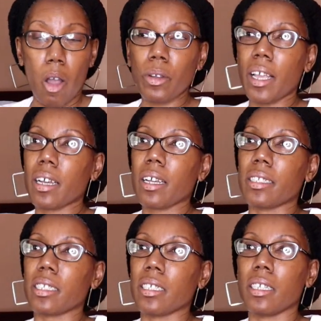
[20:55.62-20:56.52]
Oh, yeah,
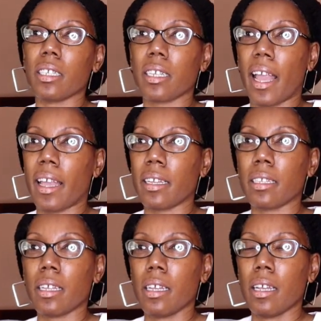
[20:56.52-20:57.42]
because she can't,
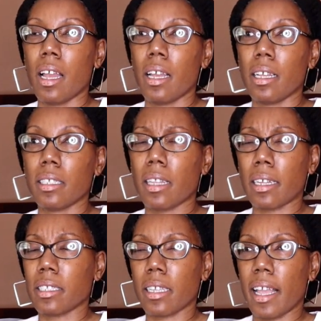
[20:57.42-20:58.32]
it's
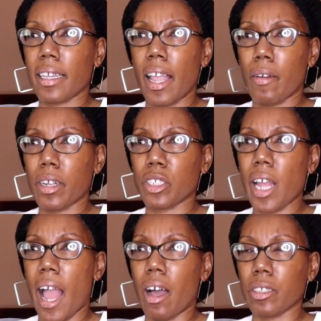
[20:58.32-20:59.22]
like she can't carry a
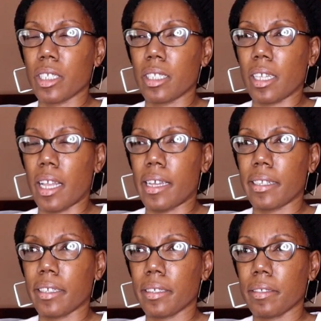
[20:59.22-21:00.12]
child, she said.